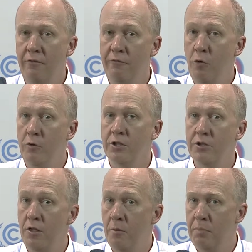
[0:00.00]
focus
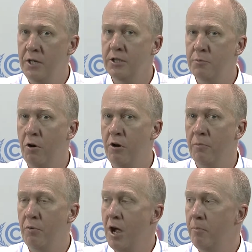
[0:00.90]
on the biggest part of
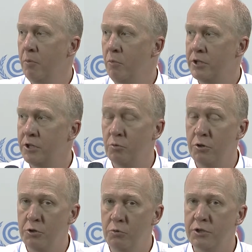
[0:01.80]
the problem, which is
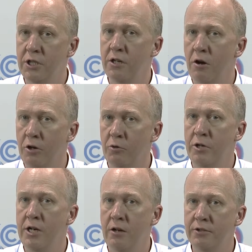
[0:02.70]
reducing our
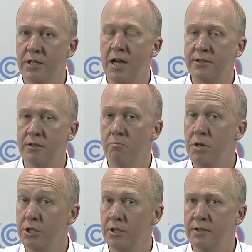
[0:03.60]
greenhouse gas
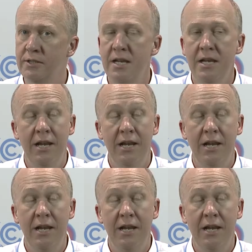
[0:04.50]
emissions.